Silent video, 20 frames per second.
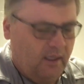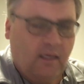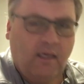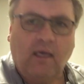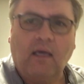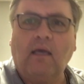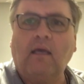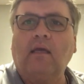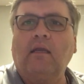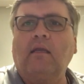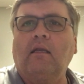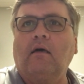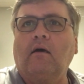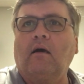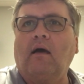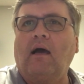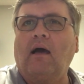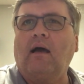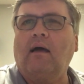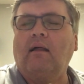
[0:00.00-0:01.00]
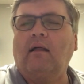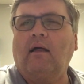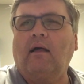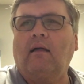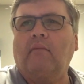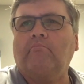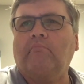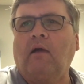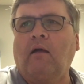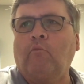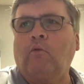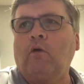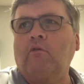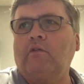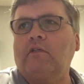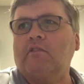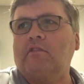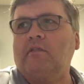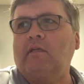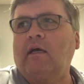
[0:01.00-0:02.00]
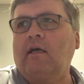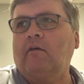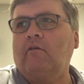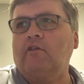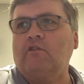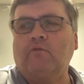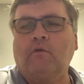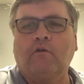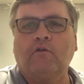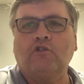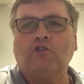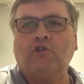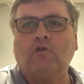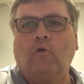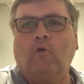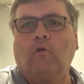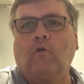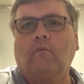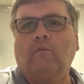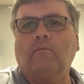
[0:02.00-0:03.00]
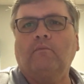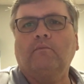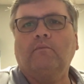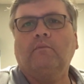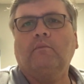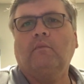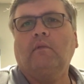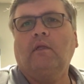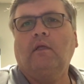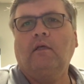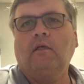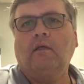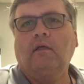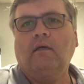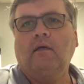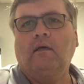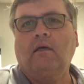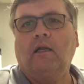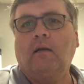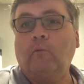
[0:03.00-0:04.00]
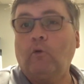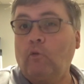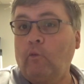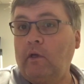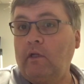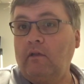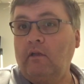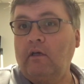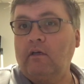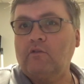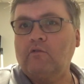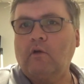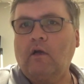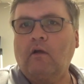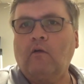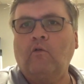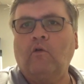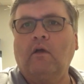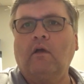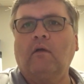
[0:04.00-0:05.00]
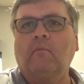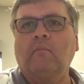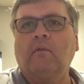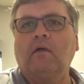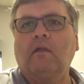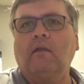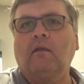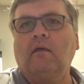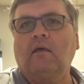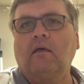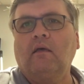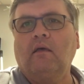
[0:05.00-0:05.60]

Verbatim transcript: And uh, I, I wrote this down. It's very short, and I'm going to read this right quick. But